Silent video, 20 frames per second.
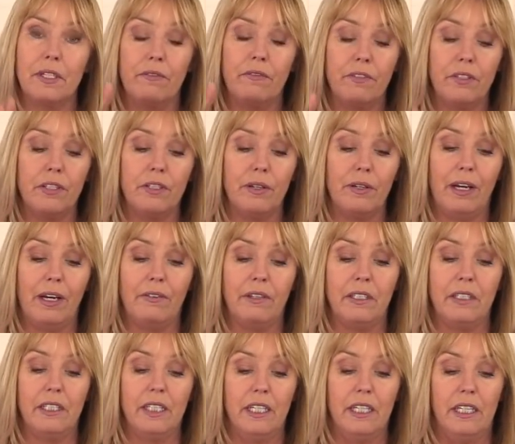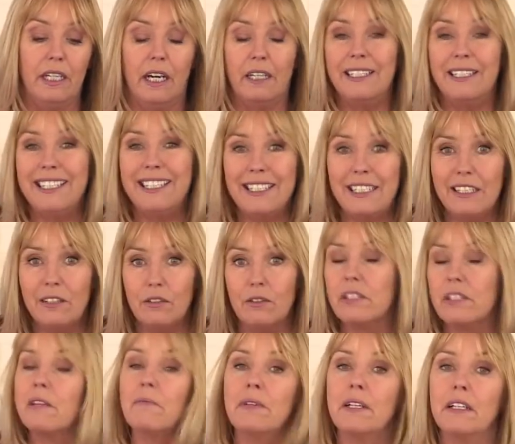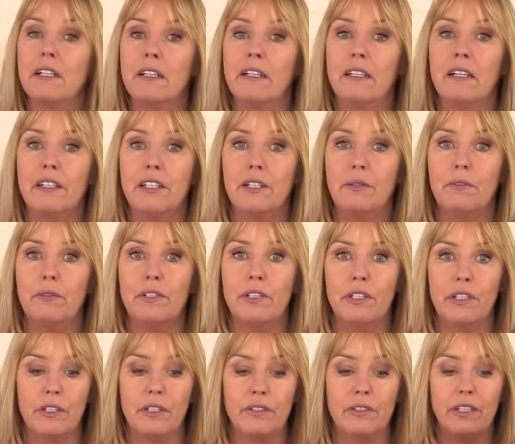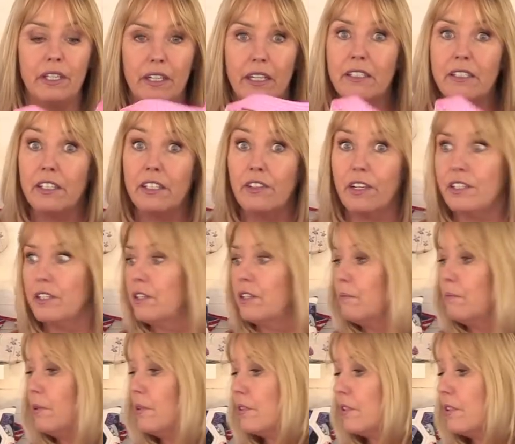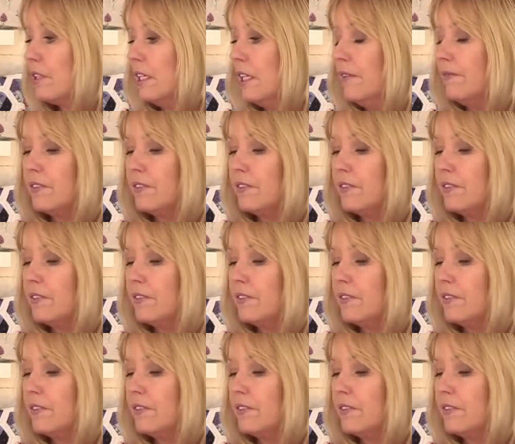So if you do have a linen or something like that you want to use, then I'd suggest you put